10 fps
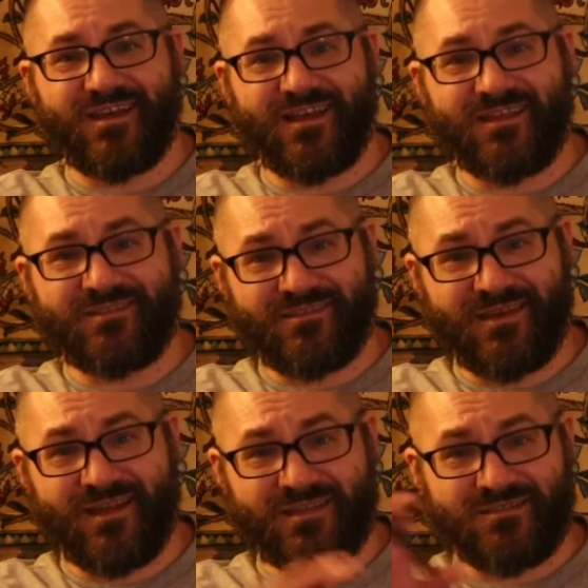And
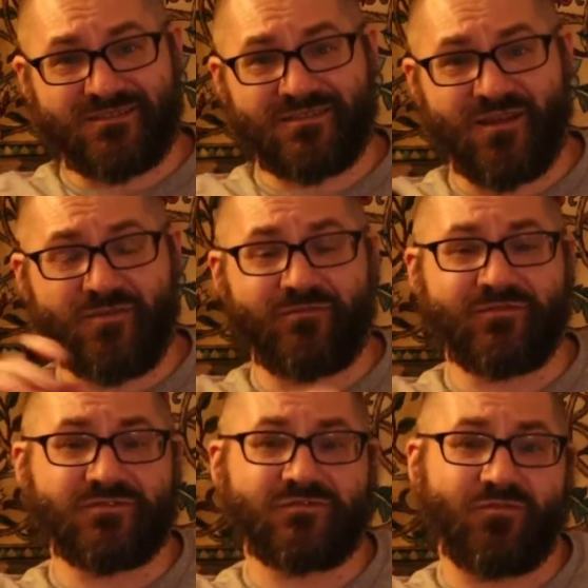then I saw
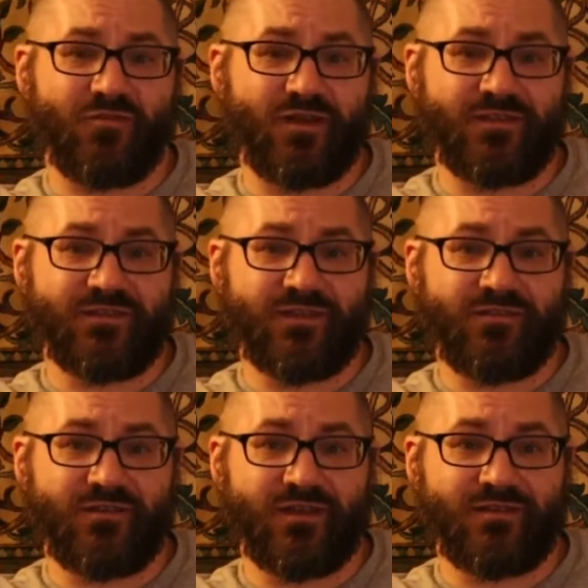reviews for it on the
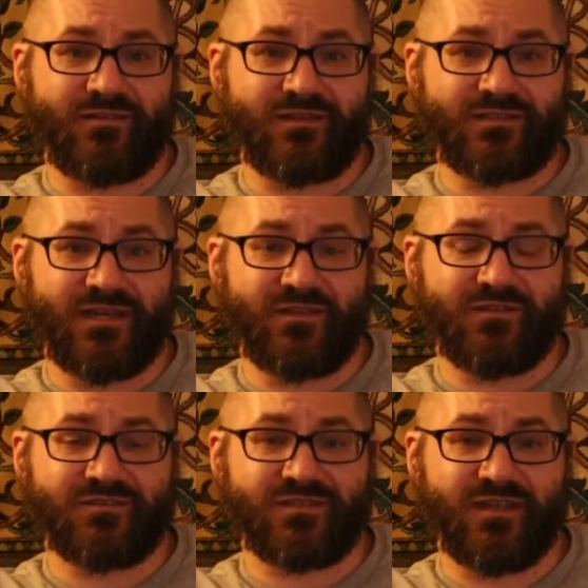internet like 10
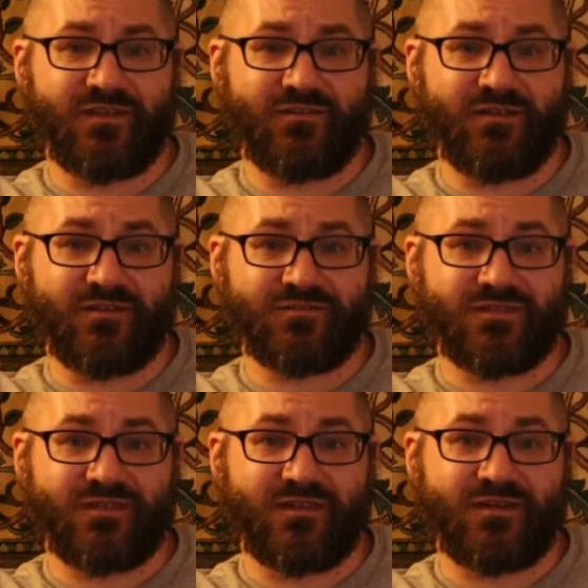years later and I was
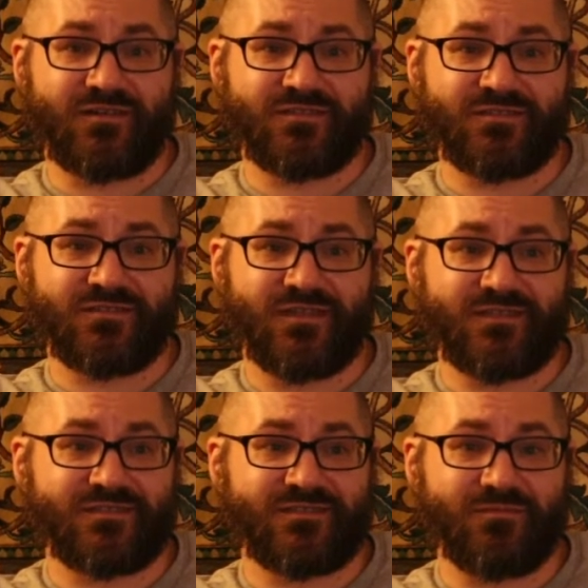like, ah,
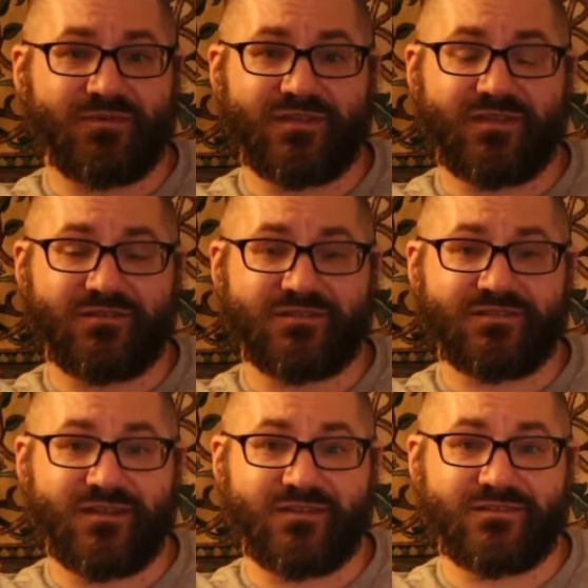shit, somebody else
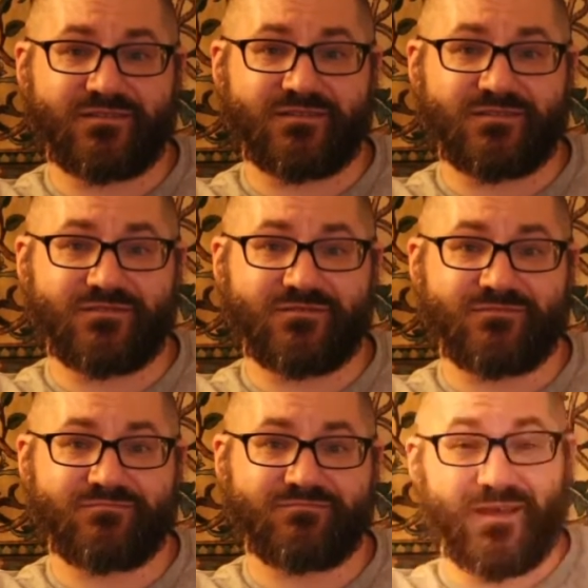saw this too.
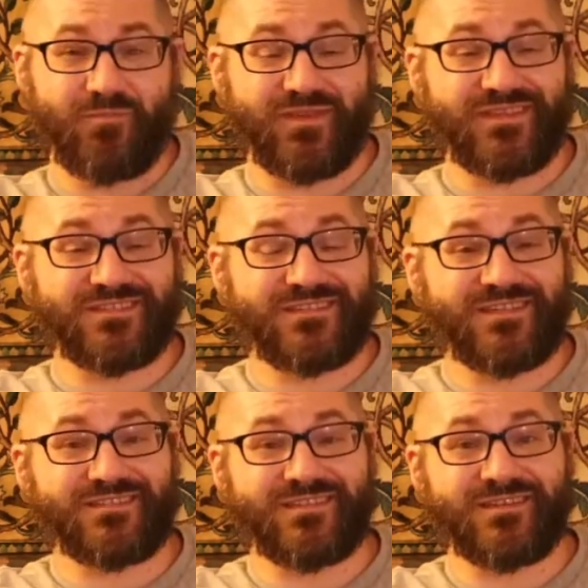But this
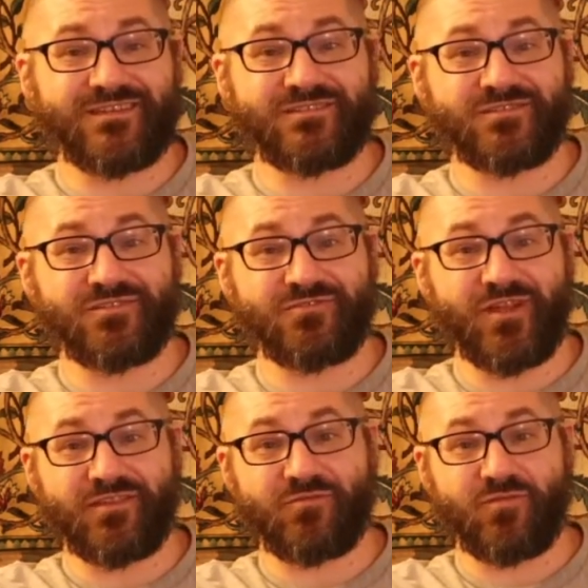does lead to
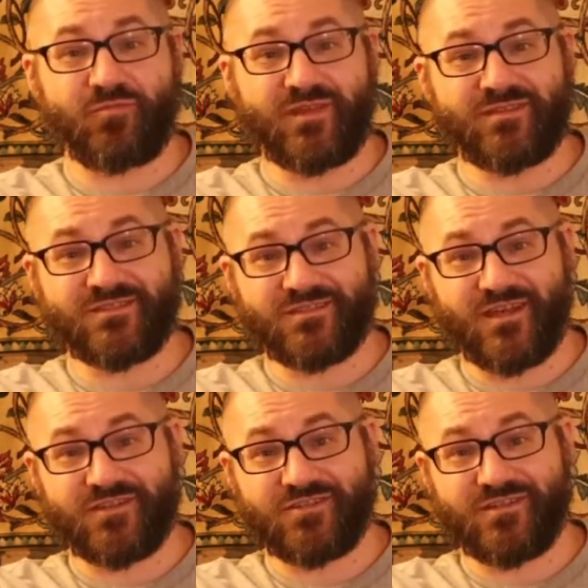Nathan Rabin's
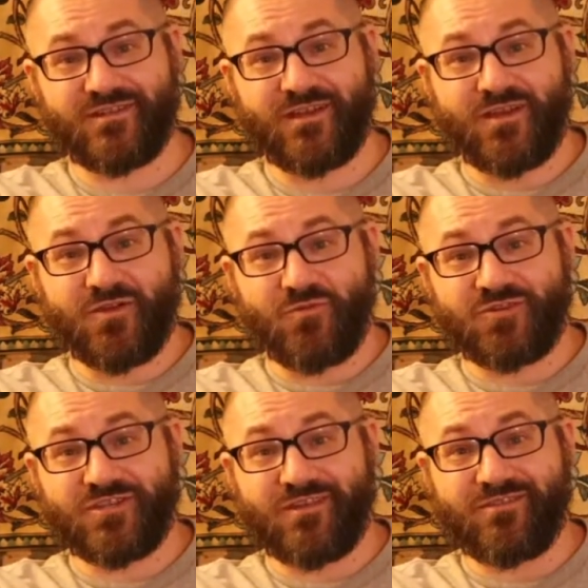section,
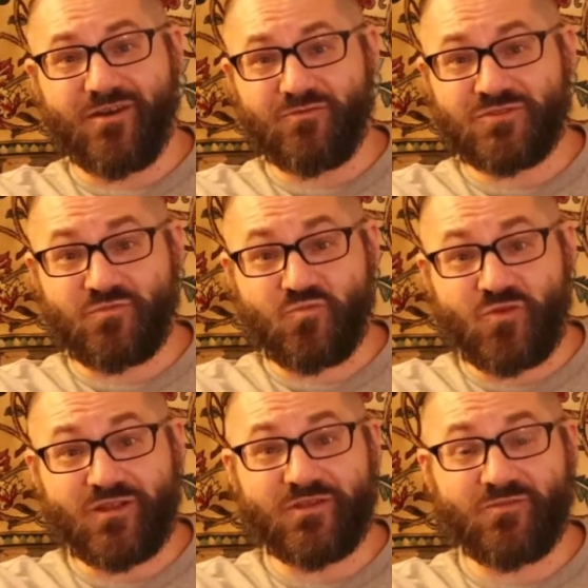which I thought was
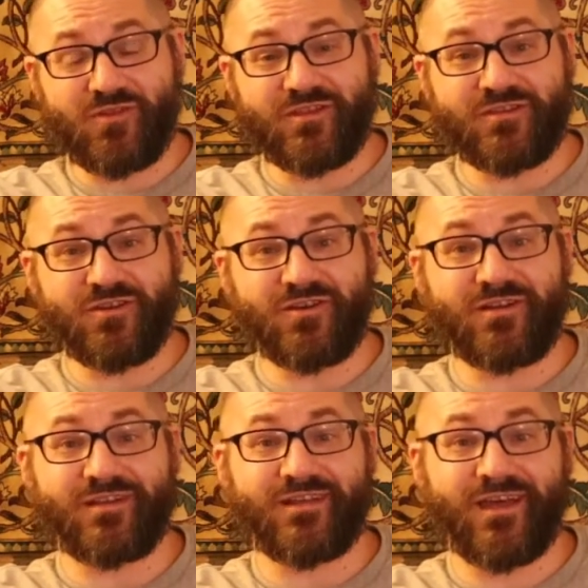really, really
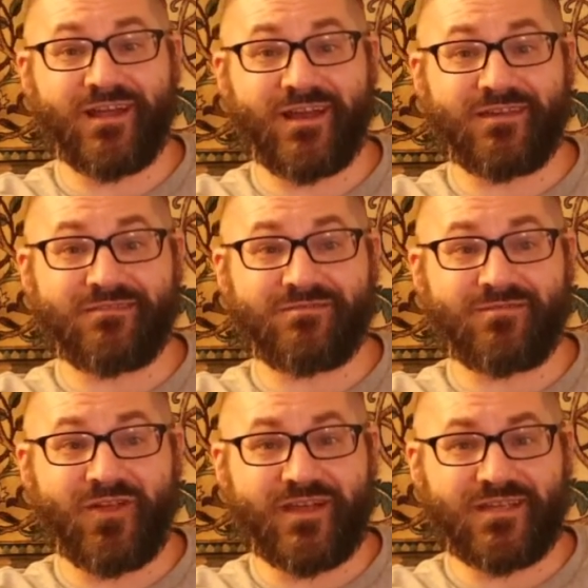good, and I
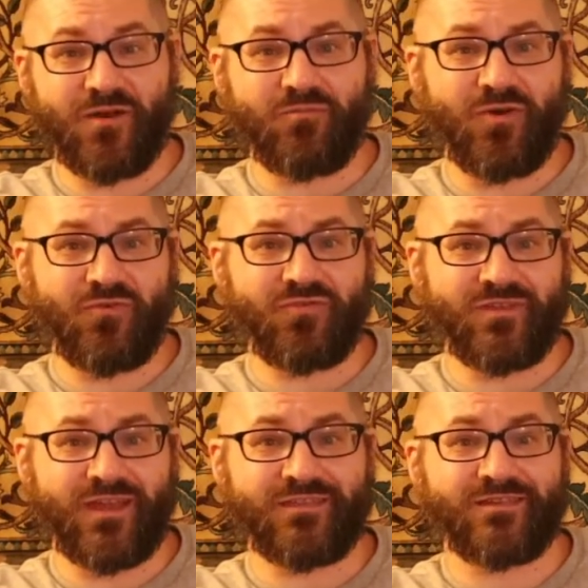like how both
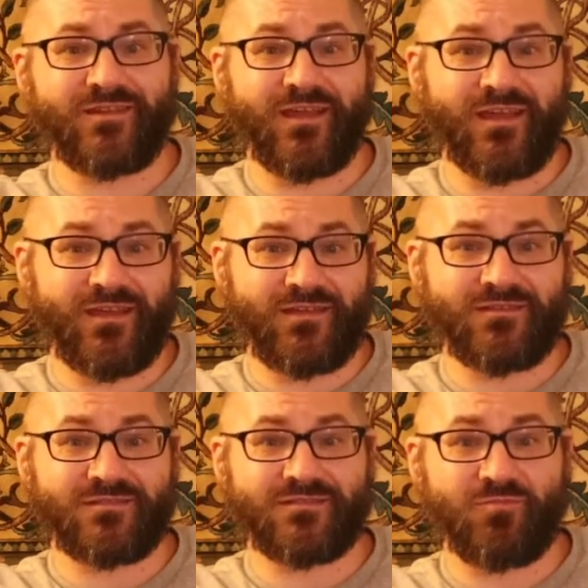Nathan
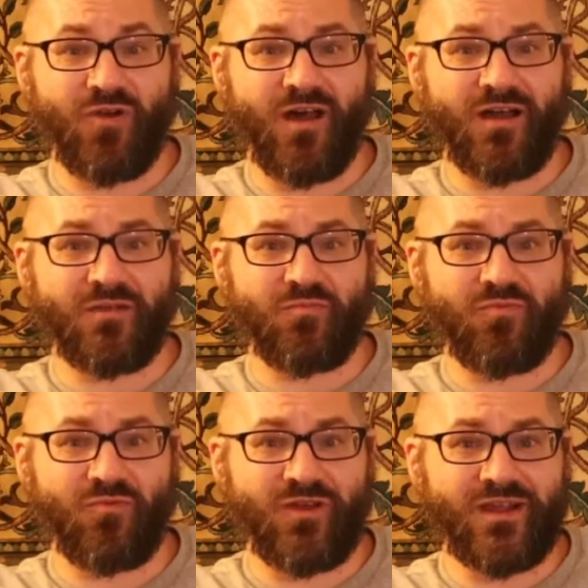and Brock
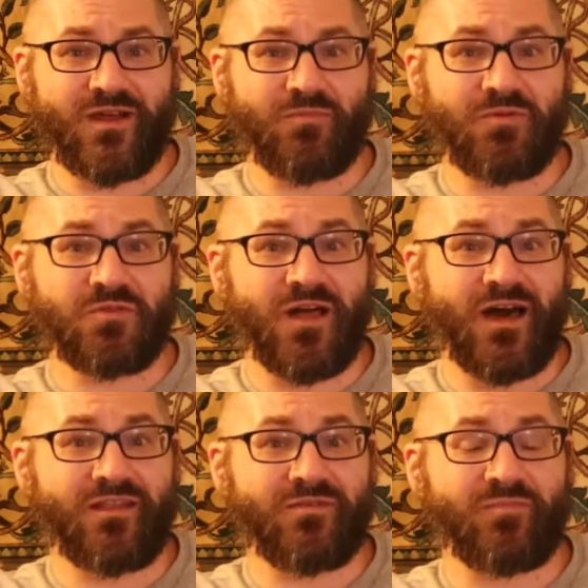bring up a
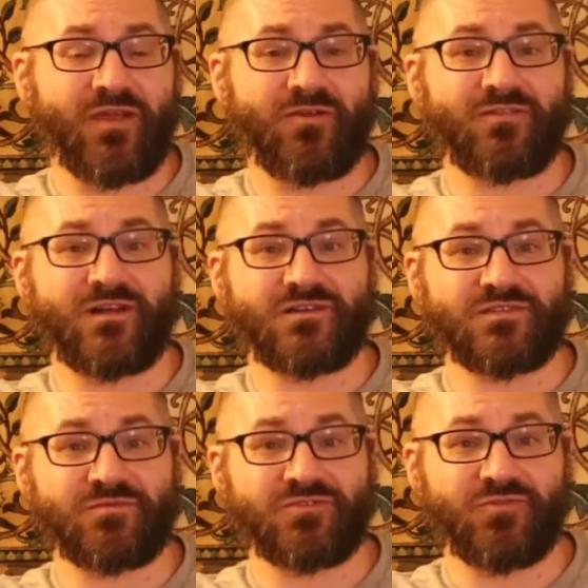lot of the parallels
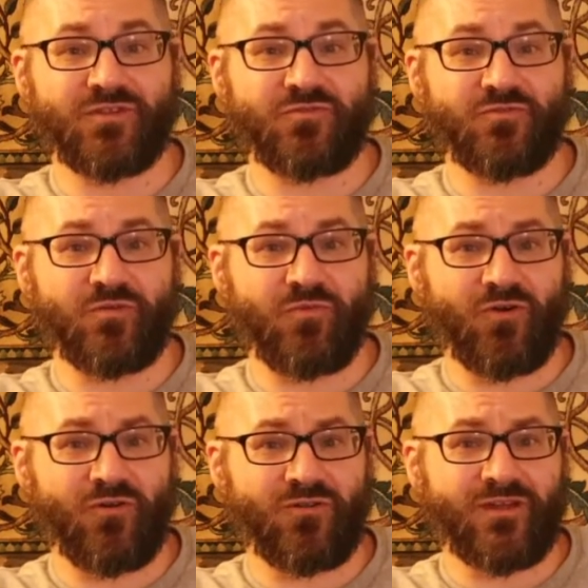between Uwe
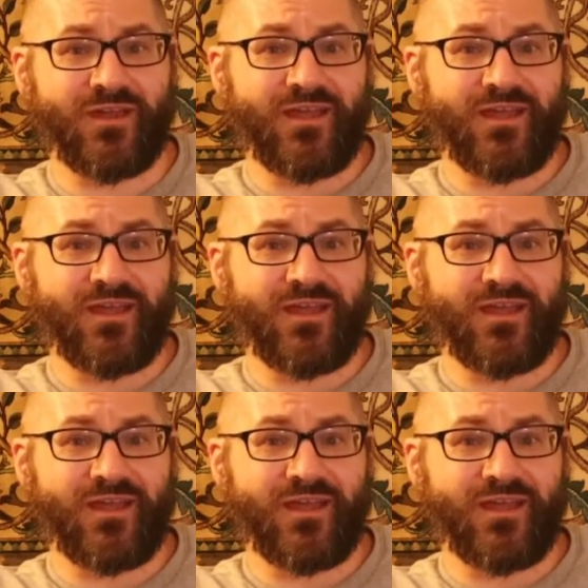Boll